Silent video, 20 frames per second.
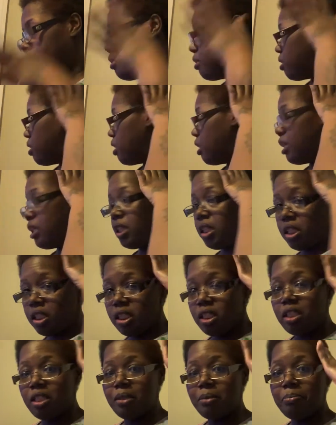to get this
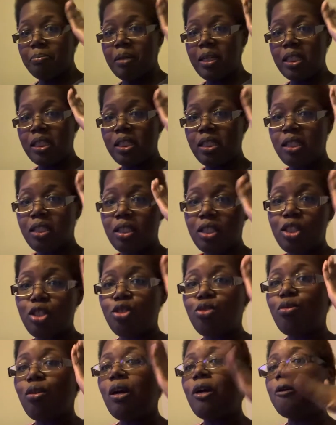mess under
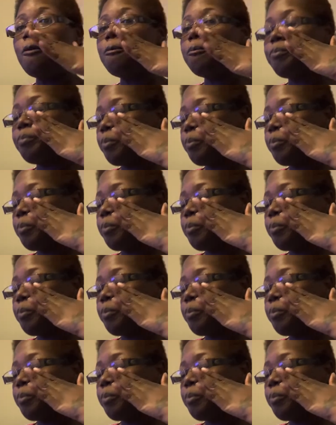control.